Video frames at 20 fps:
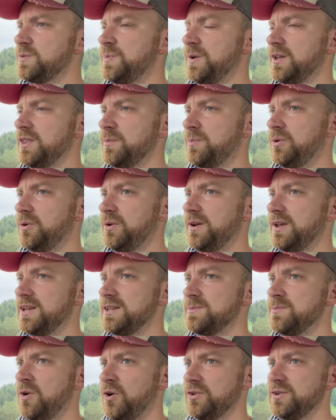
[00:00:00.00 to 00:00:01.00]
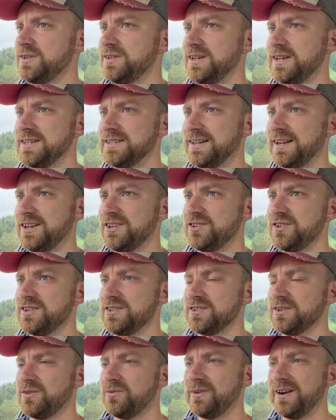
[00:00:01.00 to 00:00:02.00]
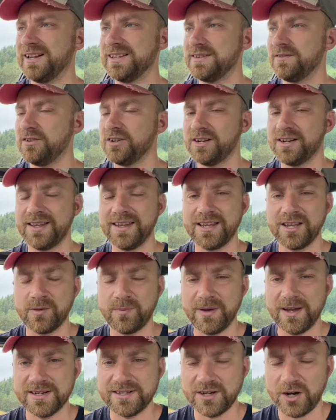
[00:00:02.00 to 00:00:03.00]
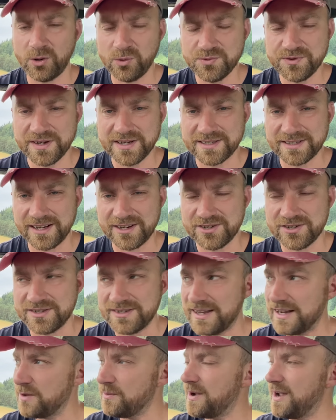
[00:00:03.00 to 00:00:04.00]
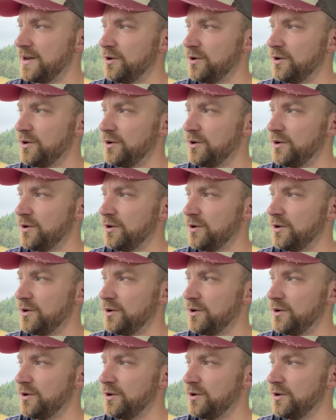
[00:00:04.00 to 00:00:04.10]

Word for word: but the point is modern diesel engines are relatively clean compared to old diesel engines anyway,